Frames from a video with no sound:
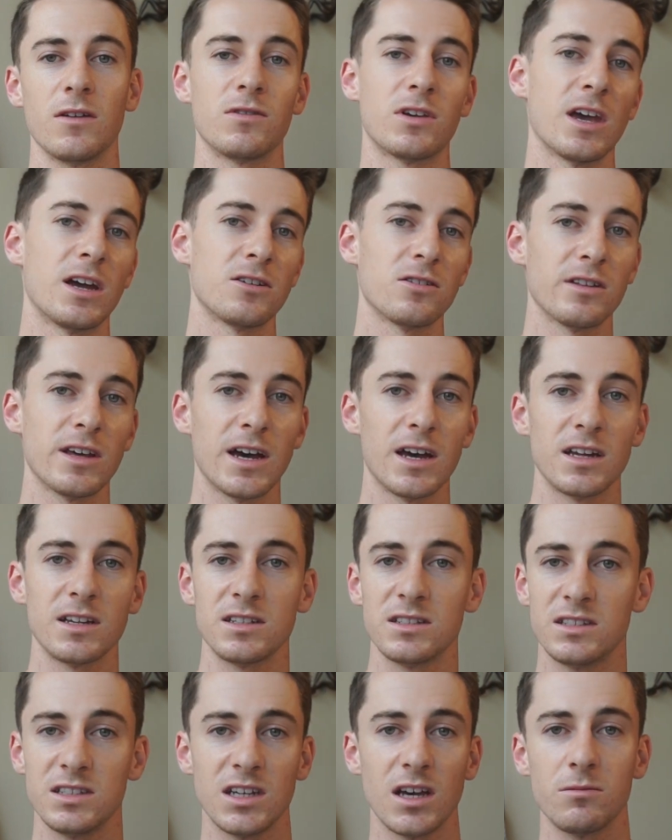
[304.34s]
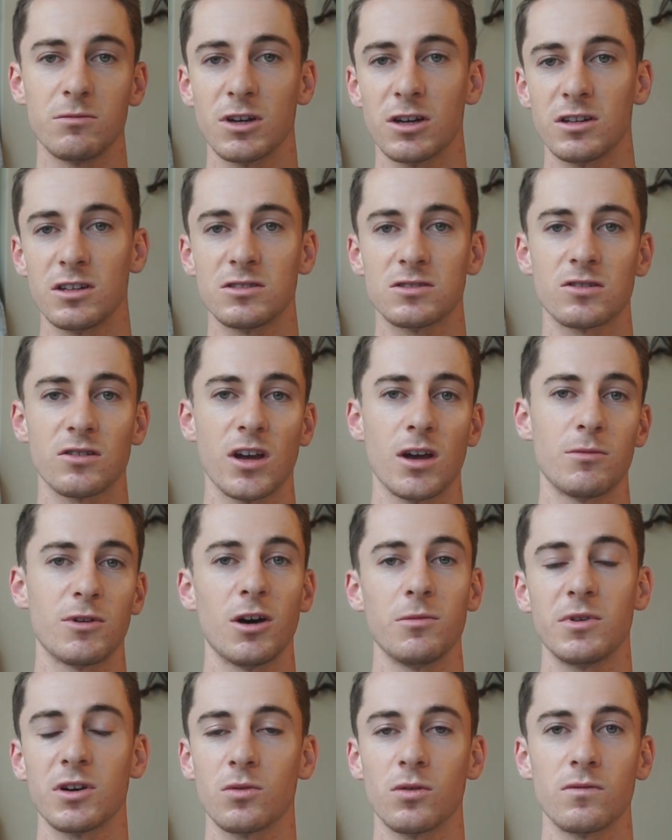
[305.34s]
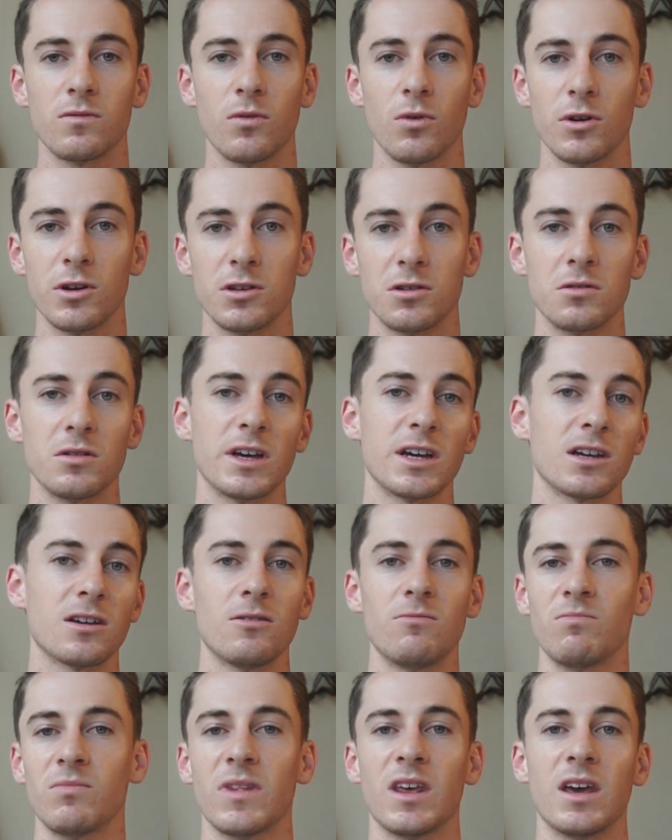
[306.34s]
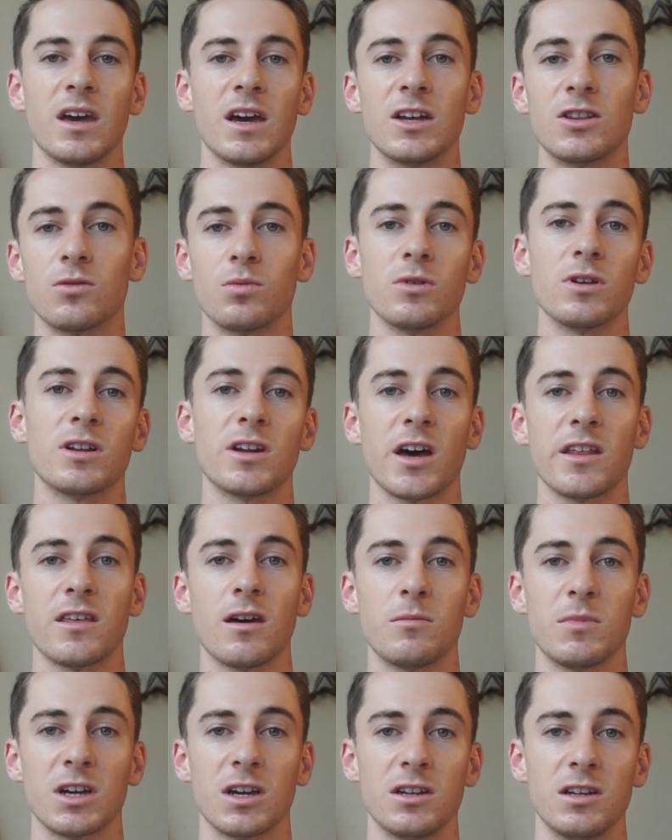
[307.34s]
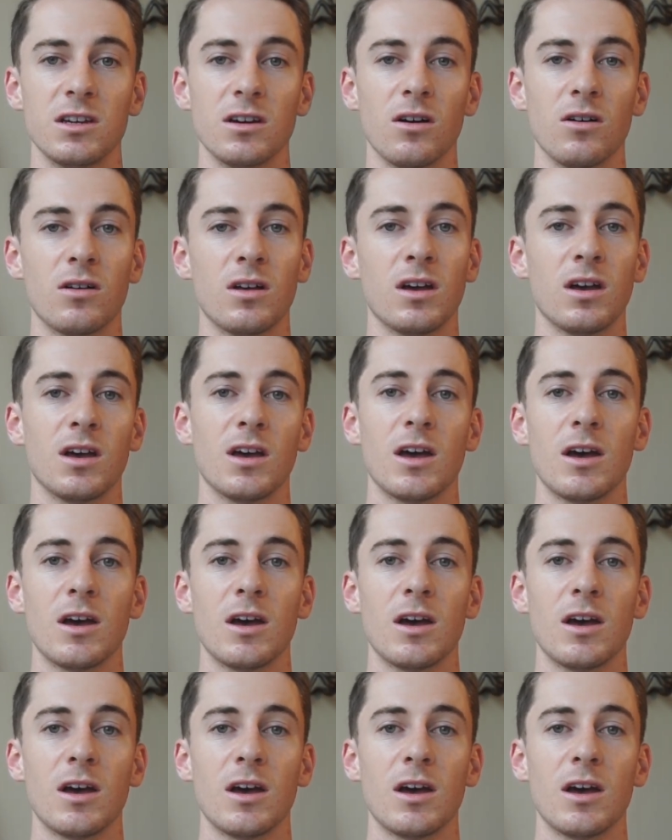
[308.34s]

If you can't do that, DM me on Instagram and I'll pick one for you. Like, it's really not that big a deal.